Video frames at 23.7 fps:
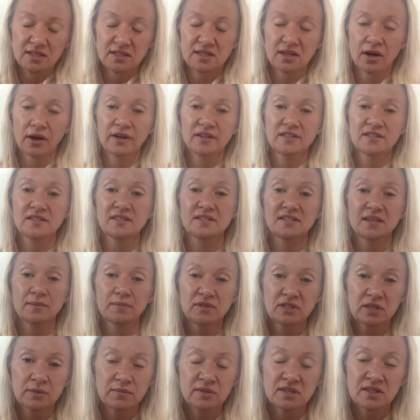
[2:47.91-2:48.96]
signs and
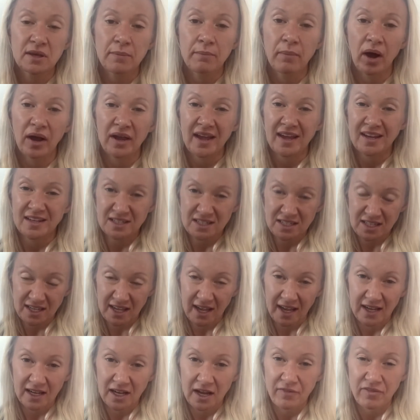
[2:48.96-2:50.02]
symptoms that might
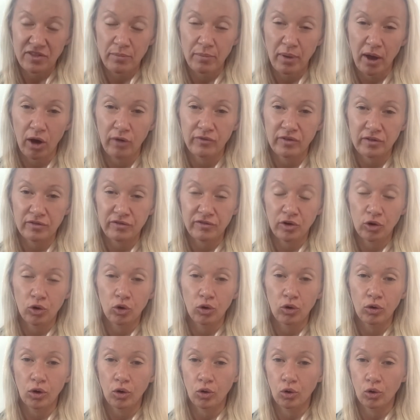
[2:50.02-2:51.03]
indicate if the pelvic floor